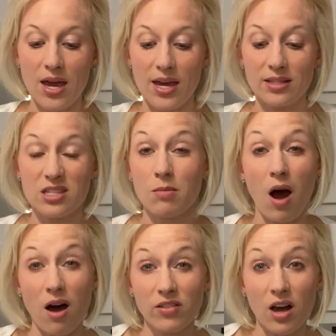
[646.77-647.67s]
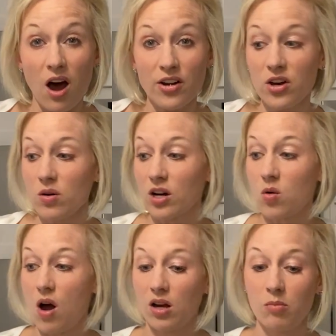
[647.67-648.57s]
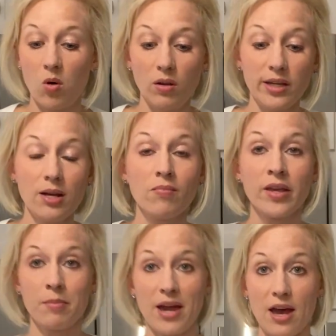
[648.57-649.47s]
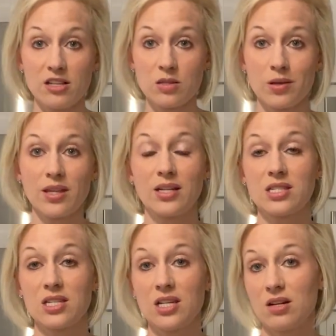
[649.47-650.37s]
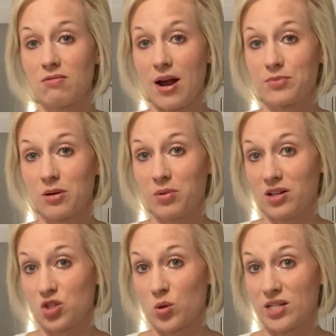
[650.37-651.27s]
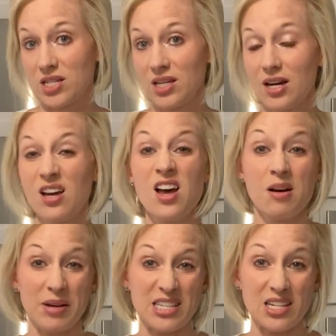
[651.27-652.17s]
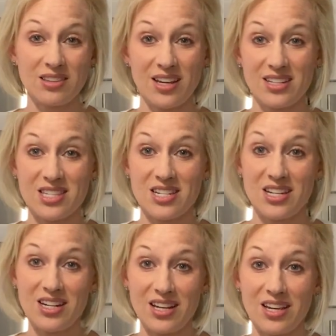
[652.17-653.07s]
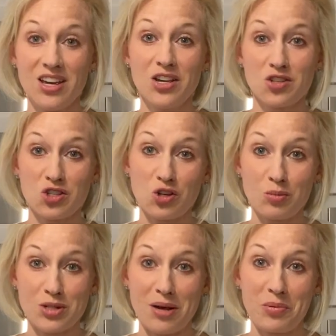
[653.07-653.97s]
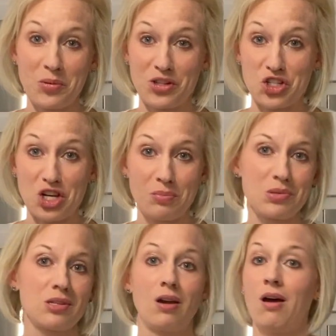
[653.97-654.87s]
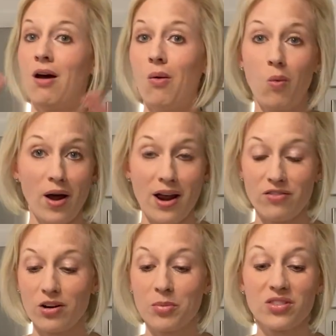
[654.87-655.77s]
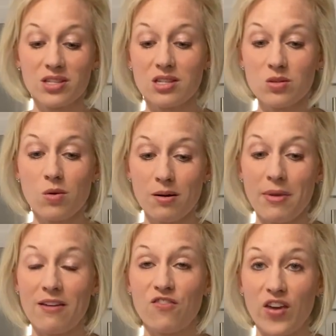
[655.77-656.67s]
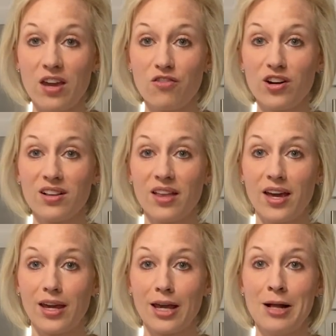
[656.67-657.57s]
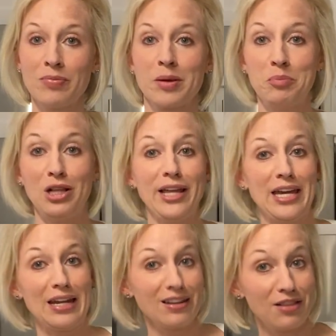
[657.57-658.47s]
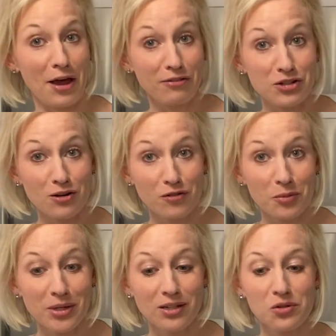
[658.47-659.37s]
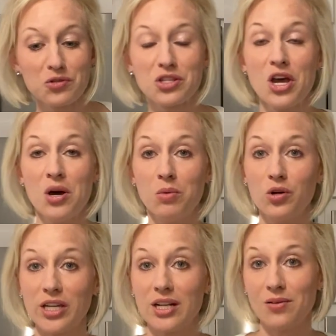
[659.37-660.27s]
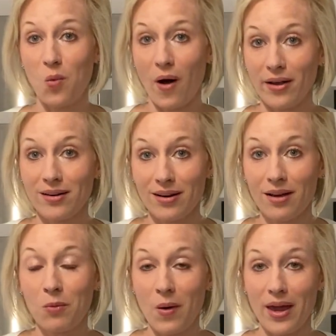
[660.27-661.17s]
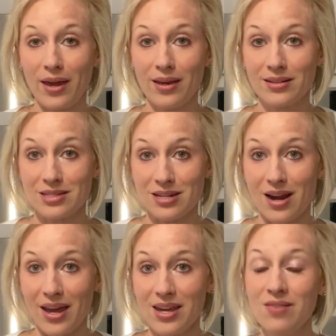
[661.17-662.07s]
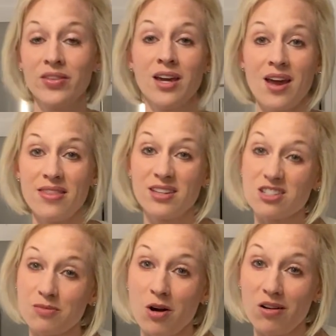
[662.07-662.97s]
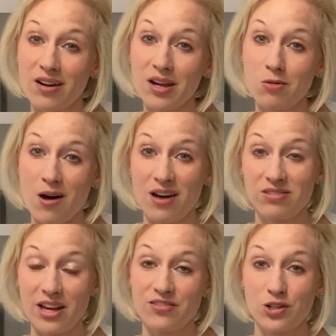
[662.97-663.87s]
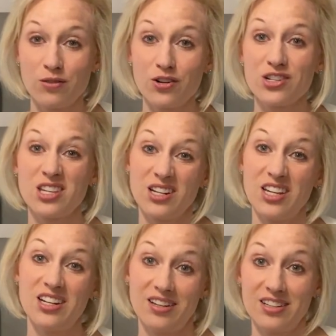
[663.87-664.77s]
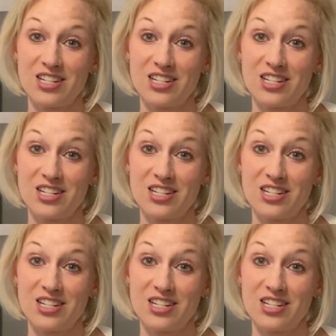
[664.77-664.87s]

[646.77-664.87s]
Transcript: and some avocado or guacamole. My husband likes to eat it wrapped up in a tortilla. My son likes to eat it scooped up with chips, whatever. But this is one of my favorite like planned leftover meals. We'll eat it one way tonight, and then tomorrow night we'll have leftovers and eat it a